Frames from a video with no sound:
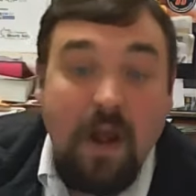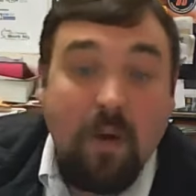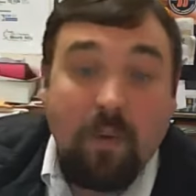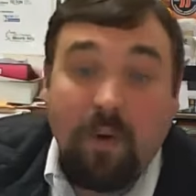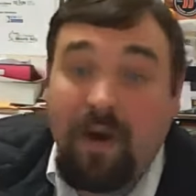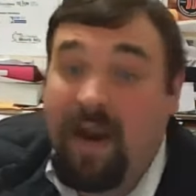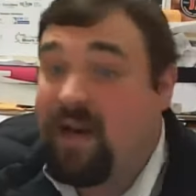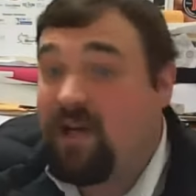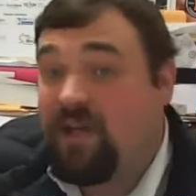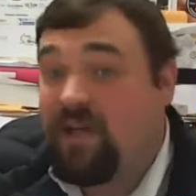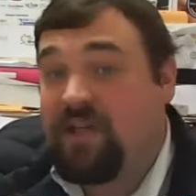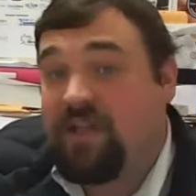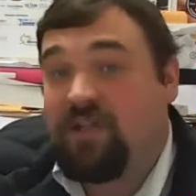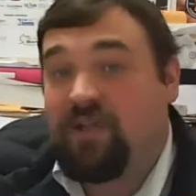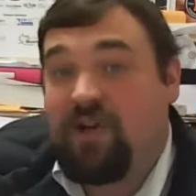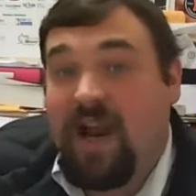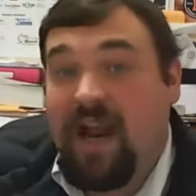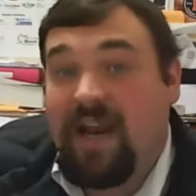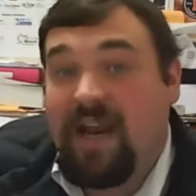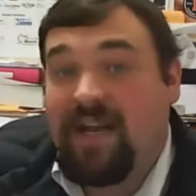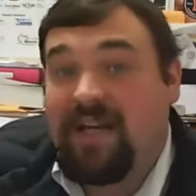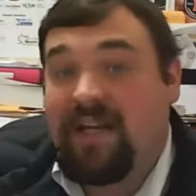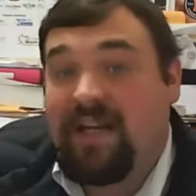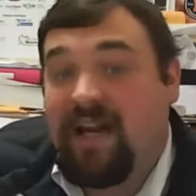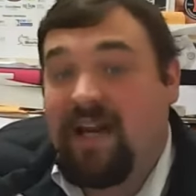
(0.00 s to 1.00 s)
We're actually
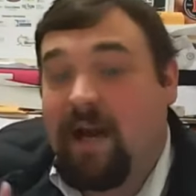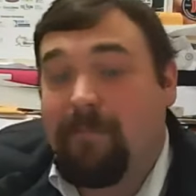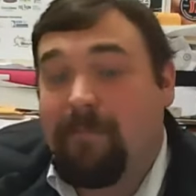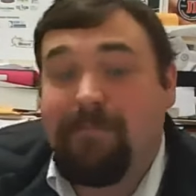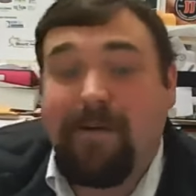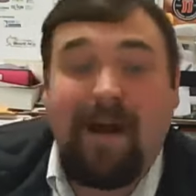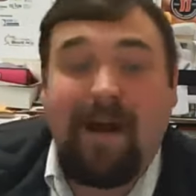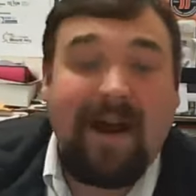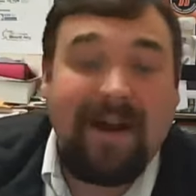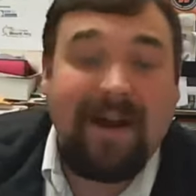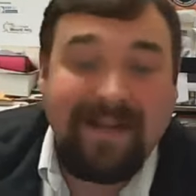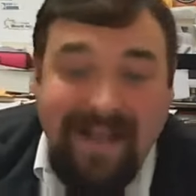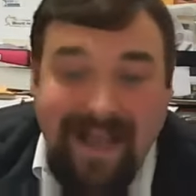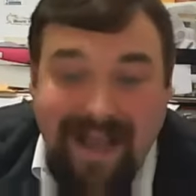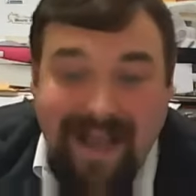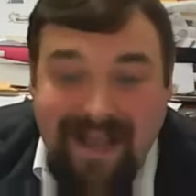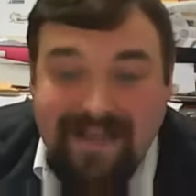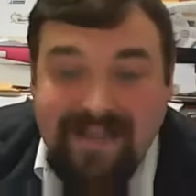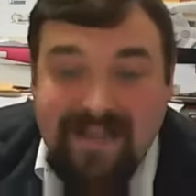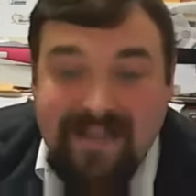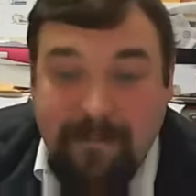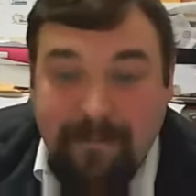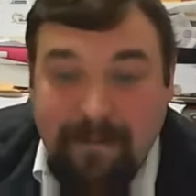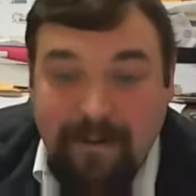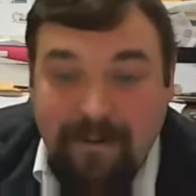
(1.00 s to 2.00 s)
trying to get our
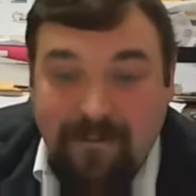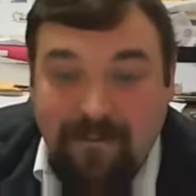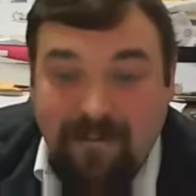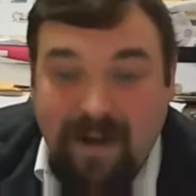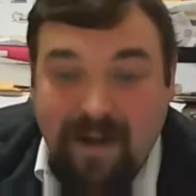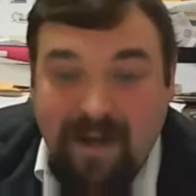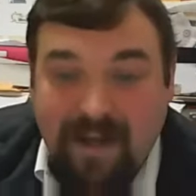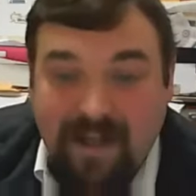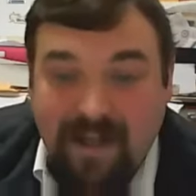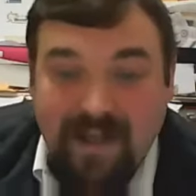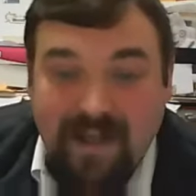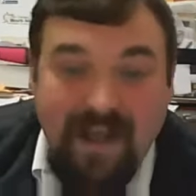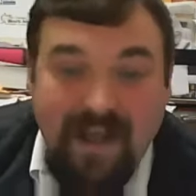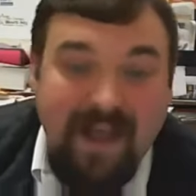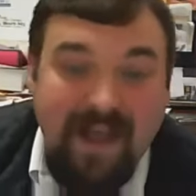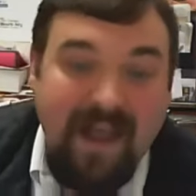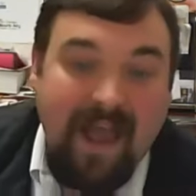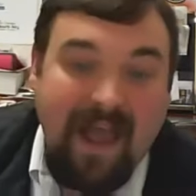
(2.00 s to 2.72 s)
podcast up and running.